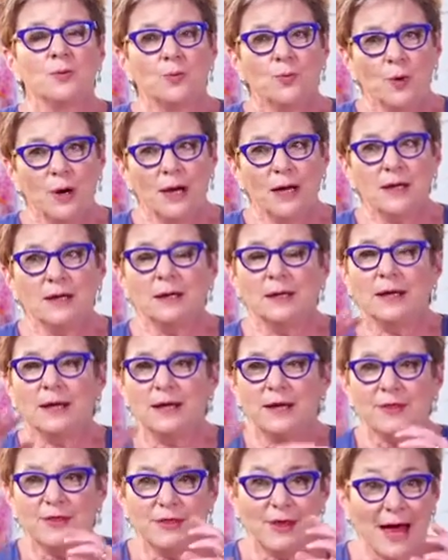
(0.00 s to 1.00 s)
Well,
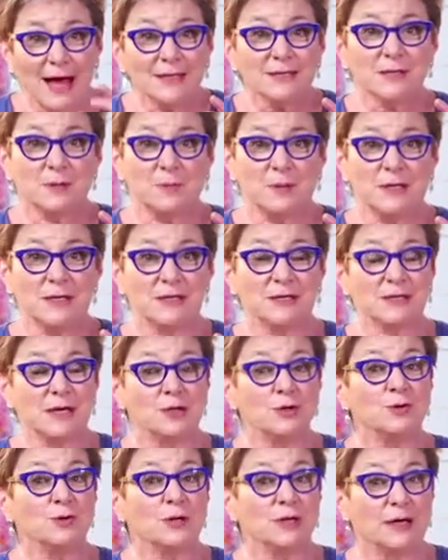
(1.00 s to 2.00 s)
that's a piece
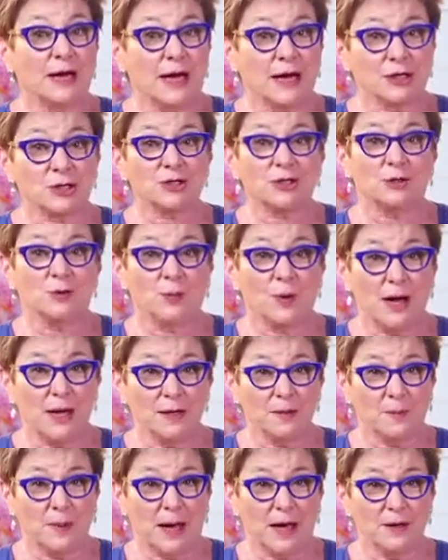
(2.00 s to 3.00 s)
that you can actually
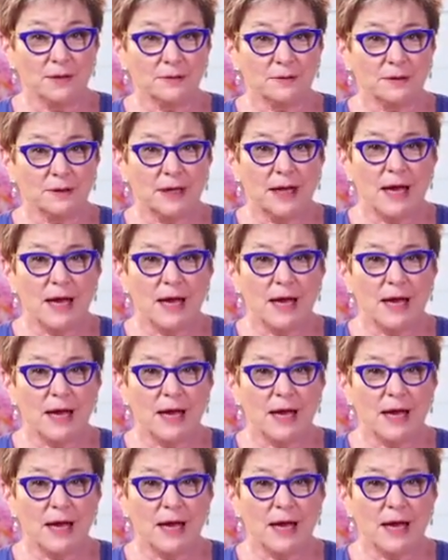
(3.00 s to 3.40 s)
write about.